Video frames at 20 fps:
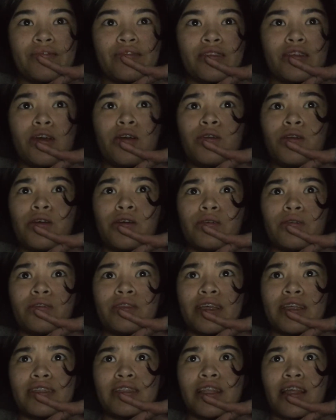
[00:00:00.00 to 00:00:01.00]
no,
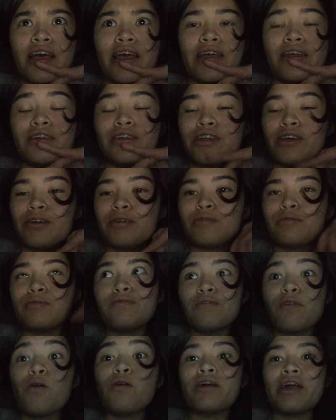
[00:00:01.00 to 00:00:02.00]
that's a lie. No,
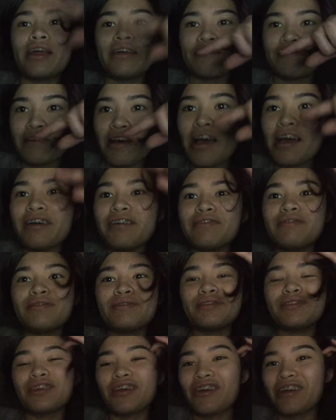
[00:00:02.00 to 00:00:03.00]
4 and 5,
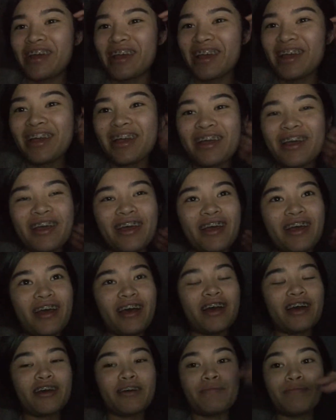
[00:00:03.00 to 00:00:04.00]
sorry.
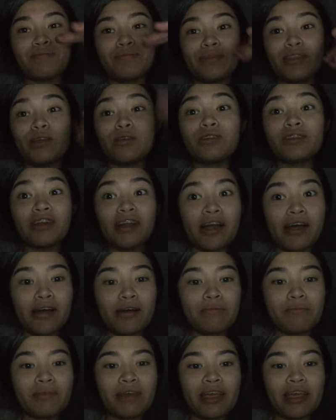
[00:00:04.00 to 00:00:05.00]
Those are
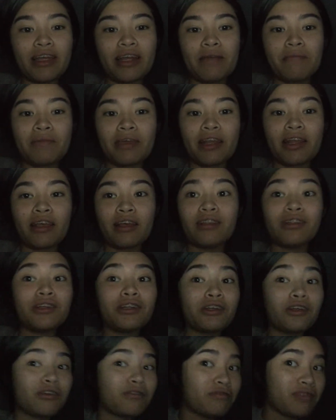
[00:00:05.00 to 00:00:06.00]
up and I'm getting a lot
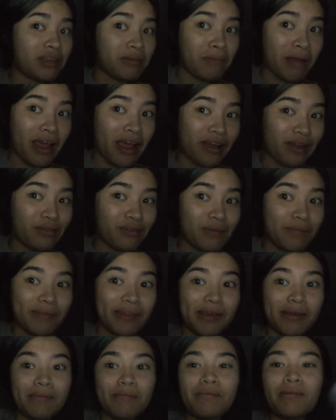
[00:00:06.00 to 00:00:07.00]
of good feedback from
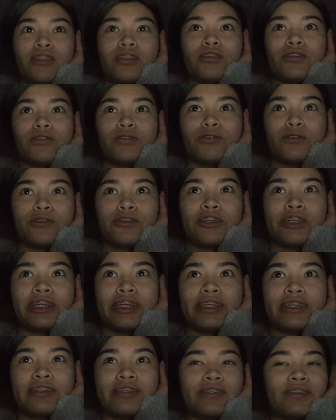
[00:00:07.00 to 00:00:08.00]
them. The
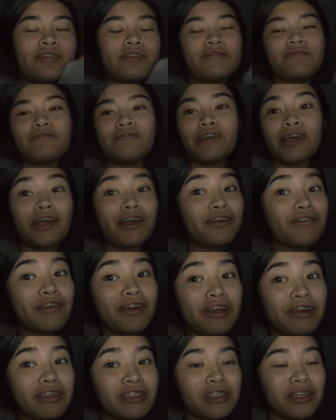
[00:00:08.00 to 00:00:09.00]
story is very,
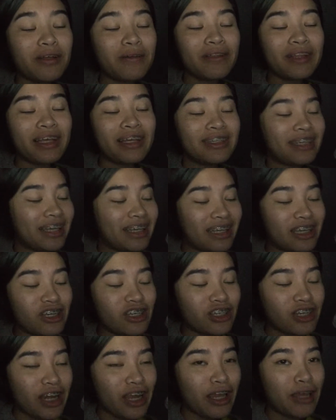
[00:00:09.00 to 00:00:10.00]
very slowly taking
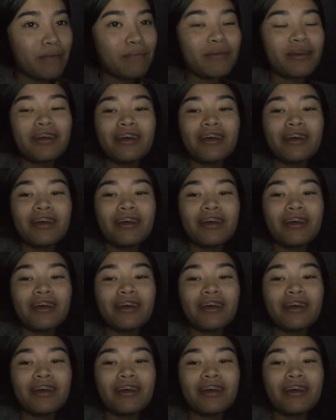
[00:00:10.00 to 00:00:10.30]
shape.